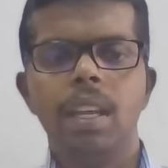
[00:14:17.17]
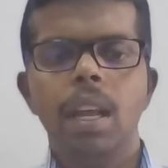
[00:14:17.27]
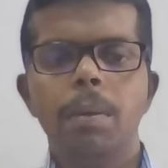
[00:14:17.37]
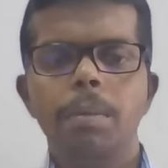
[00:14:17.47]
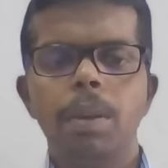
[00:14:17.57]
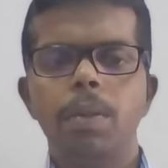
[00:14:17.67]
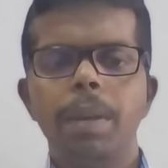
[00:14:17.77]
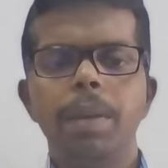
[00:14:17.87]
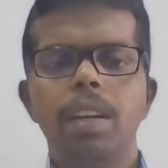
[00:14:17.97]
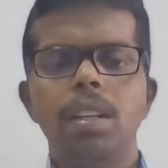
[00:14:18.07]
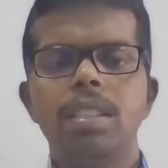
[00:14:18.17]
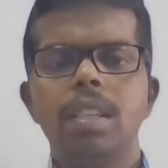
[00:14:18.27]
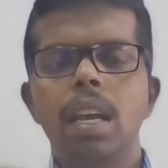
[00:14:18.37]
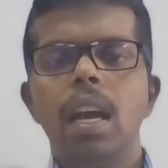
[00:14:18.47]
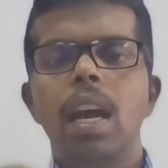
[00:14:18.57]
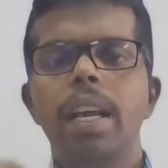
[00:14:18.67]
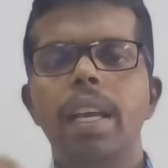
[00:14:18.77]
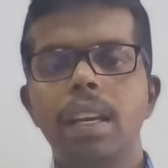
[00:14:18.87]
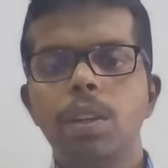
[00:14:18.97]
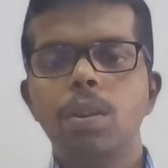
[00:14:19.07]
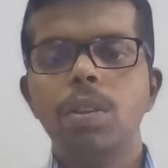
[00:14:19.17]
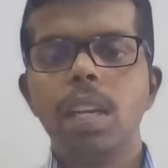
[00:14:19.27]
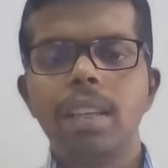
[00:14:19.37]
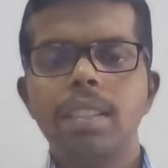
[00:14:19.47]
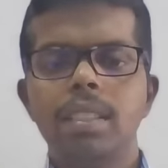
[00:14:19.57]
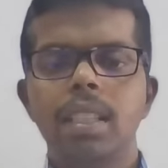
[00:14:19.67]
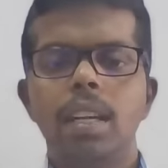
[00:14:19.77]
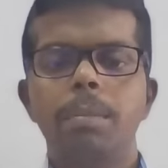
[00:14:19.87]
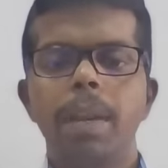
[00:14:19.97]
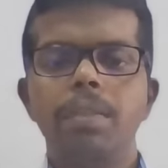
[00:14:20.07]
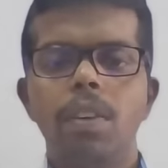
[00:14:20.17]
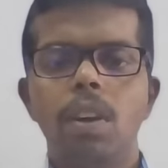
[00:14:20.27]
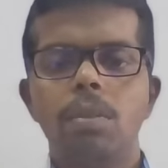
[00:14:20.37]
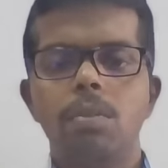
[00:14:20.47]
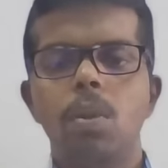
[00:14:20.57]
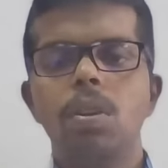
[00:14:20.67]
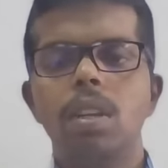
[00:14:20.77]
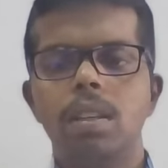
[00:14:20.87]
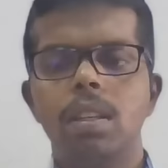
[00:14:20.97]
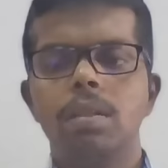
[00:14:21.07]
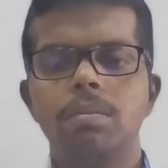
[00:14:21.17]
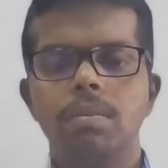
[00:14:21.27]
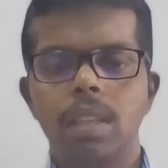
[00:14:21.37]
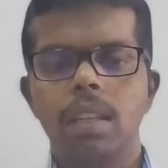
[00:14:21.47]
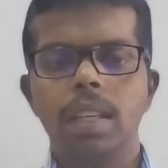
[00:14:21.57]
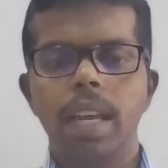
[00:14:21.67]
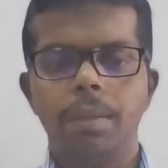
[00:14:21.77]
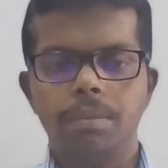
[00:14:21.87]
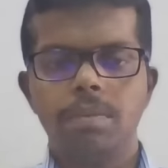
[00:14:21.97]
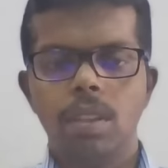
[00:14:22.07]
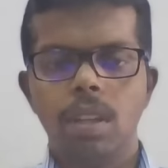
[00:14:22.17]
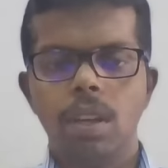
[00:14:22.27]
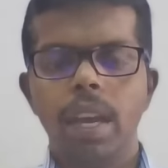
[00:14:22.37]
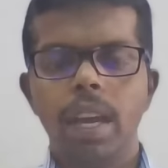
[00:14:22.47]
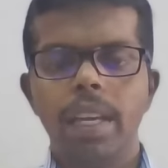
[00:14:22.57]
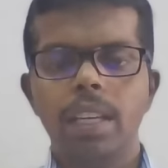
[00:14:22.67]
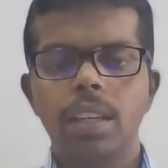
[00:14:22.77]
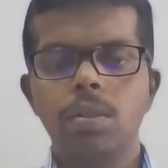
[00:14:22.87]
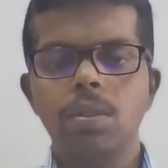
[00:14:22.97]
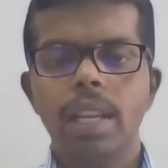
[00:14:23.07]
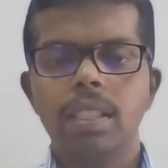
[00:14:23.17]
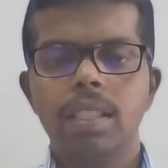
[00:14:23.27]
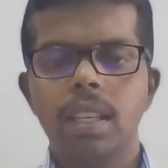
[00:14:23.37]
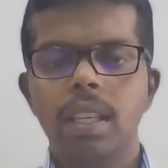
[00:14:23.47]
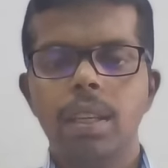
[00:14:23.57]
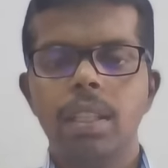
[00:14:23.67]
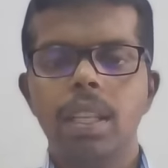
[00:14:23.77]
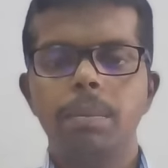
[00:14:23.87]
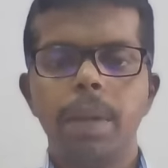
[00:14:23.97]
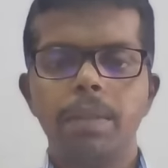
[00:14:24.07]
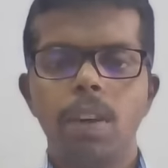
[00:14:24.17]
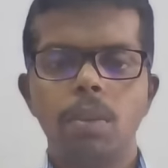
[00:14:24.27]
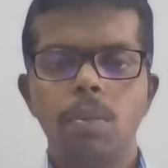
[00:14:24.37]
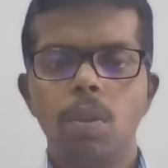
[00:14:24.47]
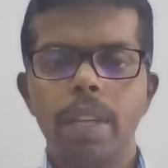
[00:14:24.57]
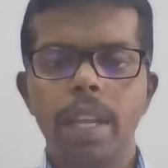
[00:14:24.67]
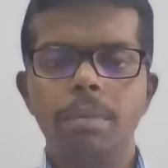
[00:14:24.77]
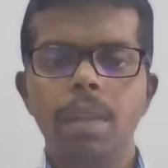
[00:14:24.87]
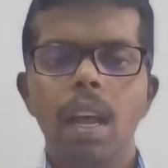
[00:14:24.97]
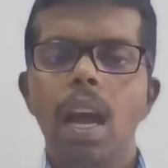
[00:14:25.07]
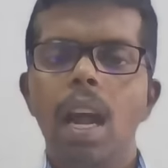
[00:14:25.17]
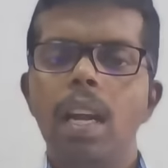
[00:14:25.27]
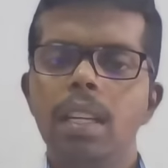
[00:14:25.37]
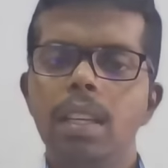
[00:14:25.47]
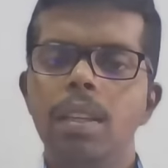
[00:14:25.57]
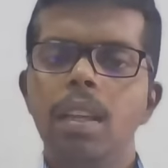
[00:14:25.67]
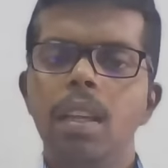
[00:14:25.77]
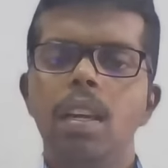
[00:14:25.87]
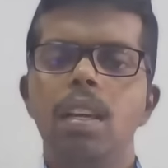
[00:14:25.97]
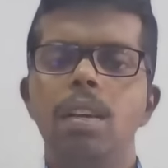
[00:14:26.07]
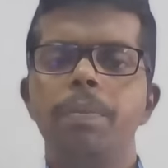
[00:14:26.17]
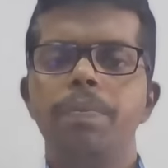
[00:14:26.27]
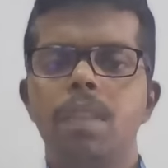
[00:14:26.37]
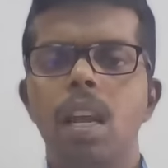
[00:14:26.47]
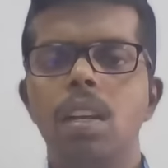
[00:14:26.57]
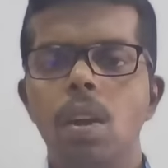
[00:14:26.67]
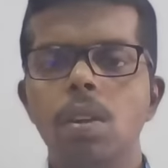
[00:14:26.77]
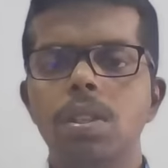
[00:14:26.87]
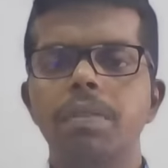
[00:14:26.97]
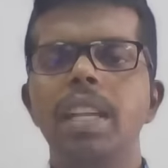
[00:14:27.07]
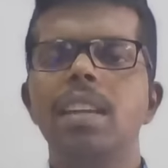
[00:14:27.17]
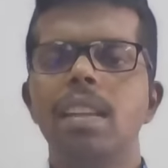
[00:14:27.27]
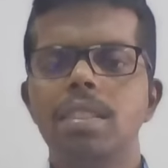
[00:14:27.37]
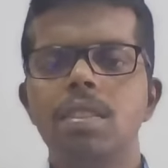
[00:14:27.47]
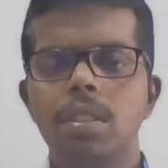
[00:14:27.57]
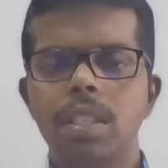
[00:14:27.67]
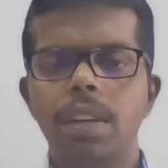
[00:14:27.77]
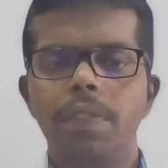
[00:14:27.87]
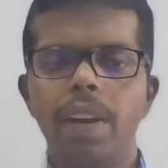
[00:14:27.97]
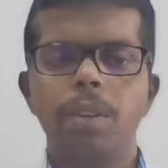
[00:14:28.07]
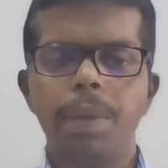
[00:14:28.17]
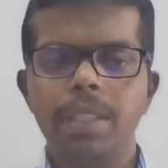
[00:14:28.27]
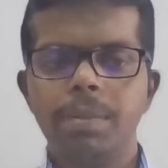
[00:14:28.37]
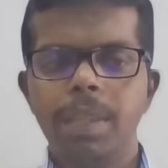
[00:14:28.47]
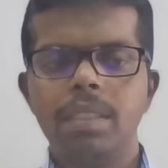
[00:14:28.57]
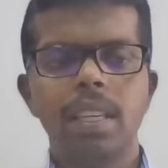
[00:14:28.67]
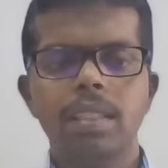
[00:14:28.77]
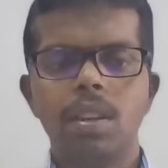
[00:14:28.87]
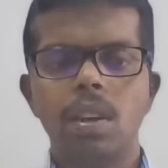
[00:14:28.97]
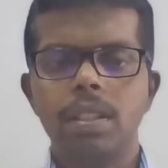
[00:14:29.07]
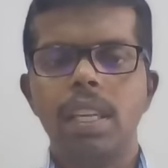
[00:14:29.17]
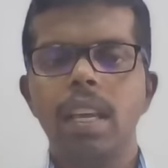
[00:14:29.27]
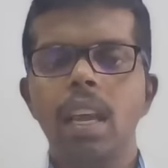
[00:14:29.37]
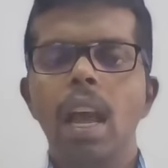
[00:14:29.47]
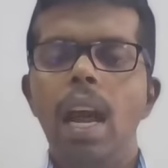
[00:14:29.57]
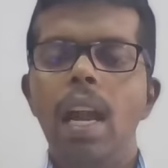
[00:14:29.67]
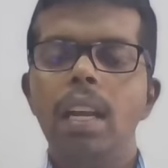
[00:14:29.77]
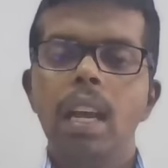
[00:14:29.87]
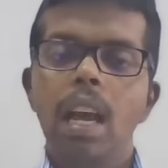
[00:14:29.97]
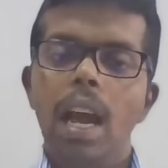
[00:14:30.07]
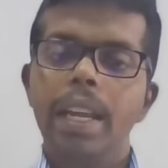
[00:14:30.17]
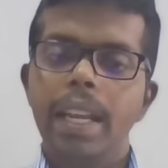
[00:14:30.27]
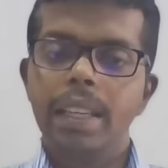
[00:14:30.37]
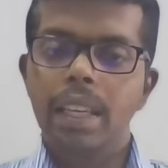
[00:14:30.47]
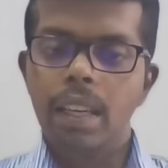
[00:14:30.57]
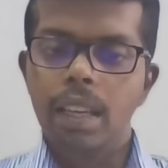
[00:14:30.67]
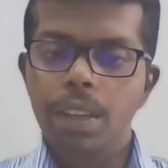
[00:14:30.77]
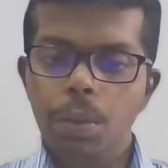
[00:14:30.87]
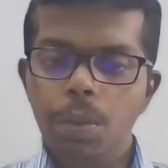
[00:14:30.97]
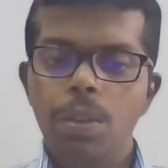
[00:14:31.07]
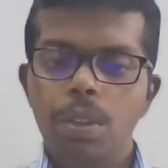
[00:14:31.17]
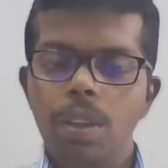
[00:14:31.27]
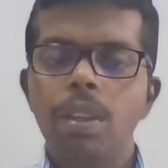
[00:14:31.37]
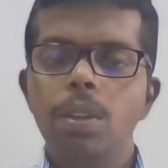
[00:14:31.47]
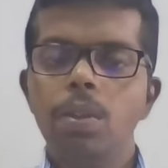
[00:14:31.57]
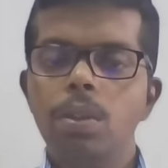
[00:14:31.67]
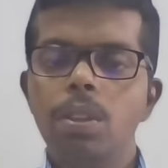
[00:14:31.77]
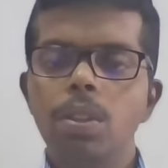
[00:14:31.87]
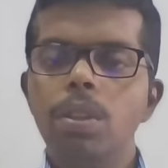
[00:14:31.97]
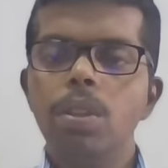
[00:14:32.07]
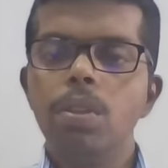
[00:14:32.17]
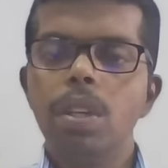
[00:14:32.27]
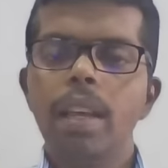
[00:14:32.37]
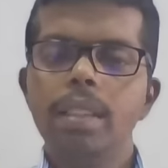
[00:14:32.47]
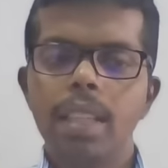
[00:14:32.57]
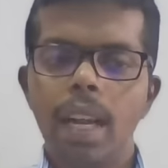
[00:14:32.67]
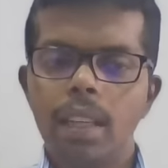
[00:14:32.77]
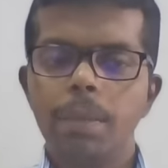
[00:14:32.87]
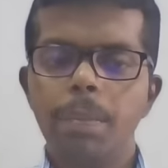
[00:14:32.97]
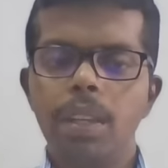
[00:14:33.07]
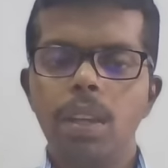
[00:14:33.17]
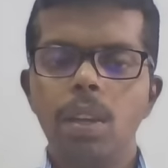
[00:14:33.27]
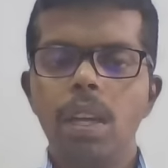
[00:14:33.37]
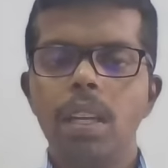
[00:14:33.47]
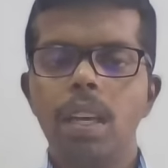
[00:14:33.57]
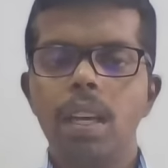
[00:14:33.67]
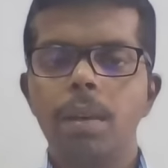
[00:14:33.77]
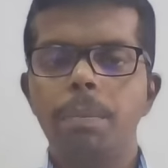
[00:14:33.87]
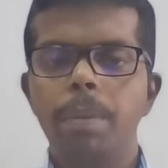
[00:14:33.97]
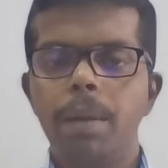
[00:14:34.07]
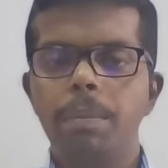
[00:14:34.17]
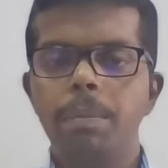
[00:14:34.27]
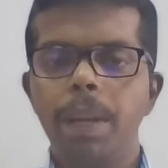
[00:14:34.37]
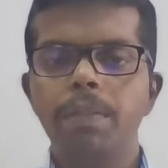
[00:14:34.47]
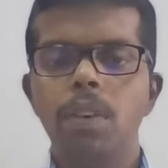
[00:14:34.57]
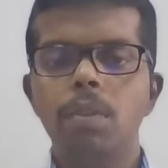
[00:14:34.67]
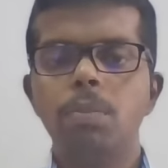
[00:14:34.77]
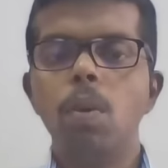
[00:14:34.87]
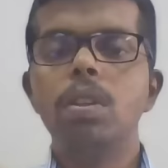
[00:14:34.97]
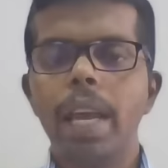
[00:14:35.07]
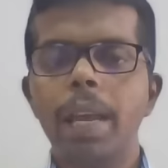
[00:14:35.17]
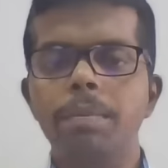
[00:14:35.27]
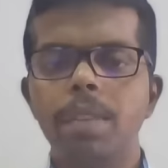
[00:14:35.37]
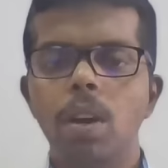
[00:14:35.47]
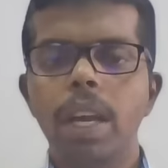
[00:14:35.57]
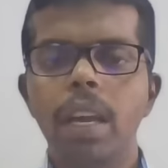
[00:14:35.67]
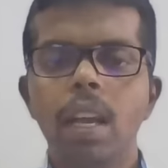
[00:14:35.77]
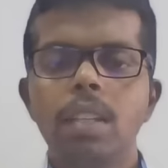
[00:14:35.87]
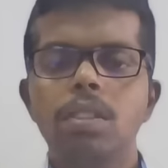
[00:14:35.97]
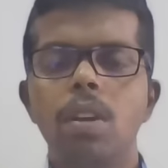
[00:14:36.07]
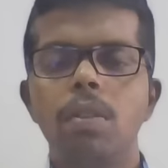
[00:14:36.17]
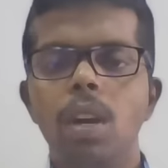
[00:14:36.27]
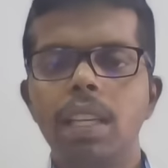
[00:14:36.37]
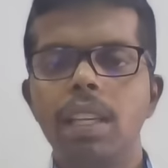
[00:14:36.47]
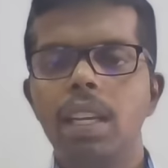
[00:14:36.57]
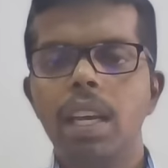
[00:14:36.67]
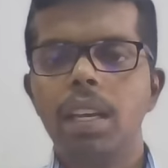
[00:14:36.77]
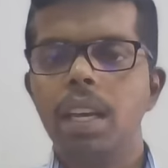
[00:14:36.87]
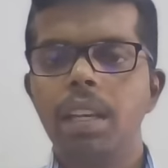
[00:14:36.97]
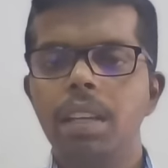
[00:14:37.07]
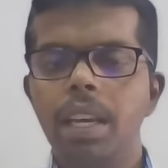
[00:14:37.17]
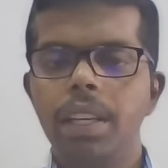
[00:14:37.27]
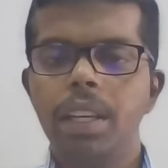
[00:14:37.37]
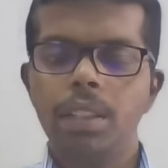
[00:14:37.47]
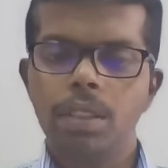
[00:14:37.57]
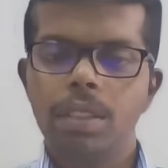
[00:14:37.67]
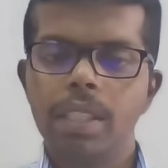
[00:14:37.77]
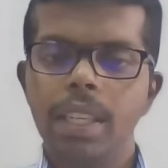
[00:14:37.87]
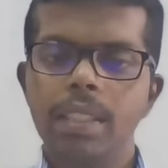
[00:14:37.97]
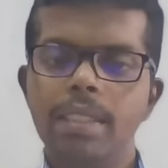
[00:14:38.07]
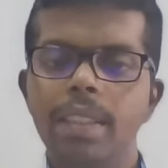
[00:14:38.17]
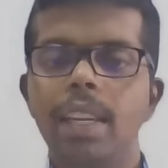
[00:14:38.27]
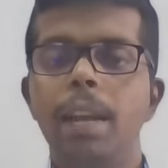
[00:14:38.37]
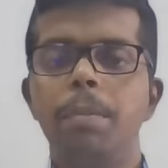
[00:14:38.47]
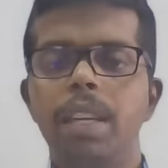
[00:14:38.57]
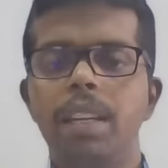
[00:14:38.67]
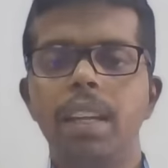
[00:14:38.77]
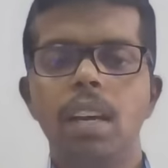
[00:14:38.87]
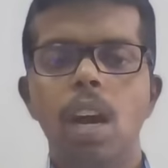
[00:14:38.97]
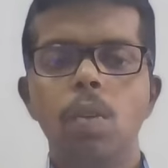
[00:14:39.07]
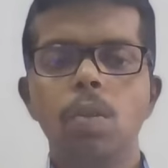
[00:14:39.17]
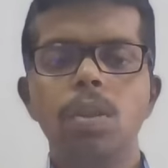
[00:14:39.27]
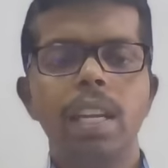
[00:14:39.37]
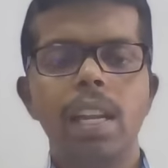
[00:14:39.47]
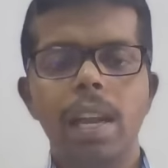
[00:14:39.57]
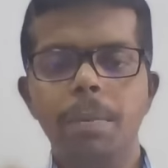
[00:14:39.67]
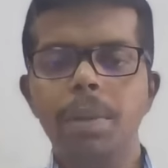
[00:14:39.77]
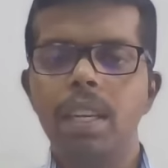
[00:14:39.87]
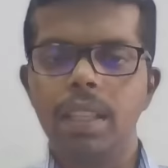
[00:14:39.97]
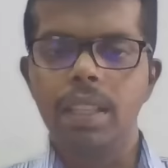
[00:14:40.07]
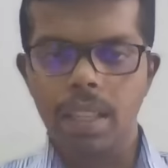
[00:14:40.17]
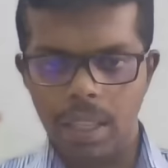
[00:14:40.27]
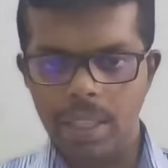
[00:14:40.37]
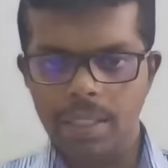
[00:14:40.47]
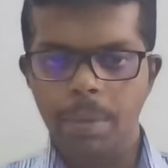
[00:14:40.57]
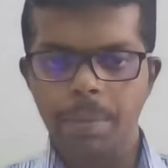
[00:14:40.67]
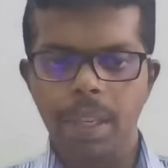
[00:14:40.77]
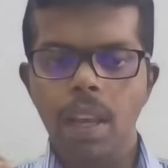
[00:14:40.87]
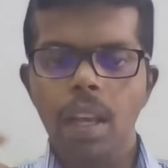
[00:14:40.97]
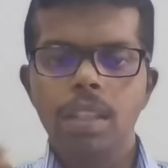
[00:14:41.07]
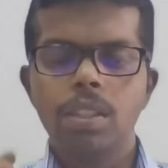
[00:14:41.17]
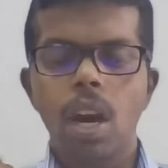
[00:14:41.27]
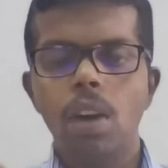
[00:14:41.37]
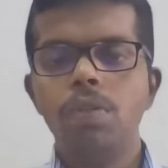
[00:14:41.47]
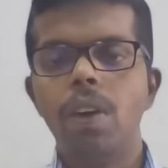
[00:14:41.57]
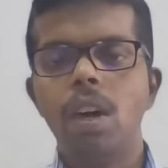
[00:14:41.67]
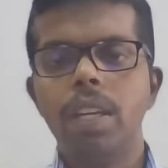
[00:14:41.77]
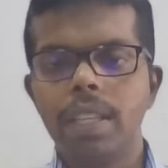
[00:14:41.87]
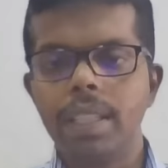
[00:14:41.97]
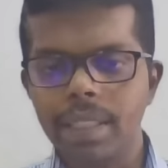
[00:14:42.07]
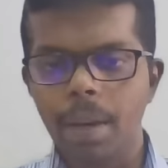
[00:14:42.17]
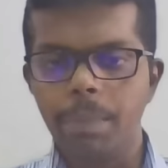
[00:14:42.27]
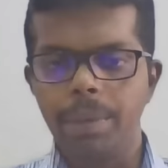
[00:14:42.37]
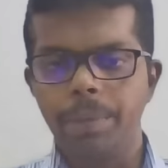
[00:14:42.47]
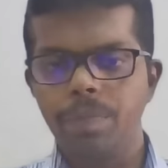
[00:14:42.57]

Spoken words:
Why? Because I can utilize that pen for more time. Okay, I can utilize that pen for more time, and also very less costly. 5 rupees means less costly, and I can you utilize that particular pen for more time. Okay, so what I can see is reliability, how reliable it is coming, so how far it is coming.